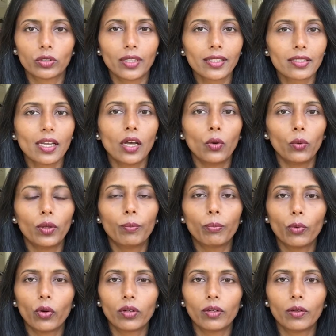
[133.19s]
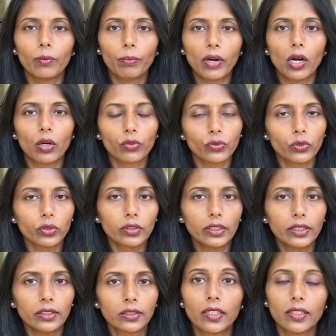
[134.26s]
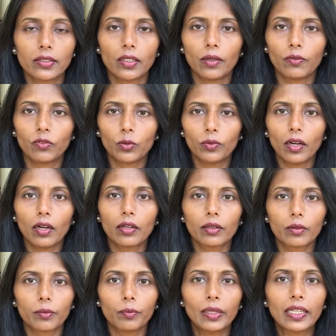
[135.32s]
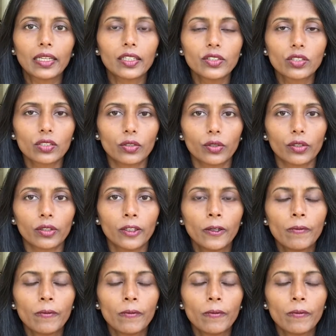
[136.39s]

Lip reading: That's how important and powerful these days are being considered.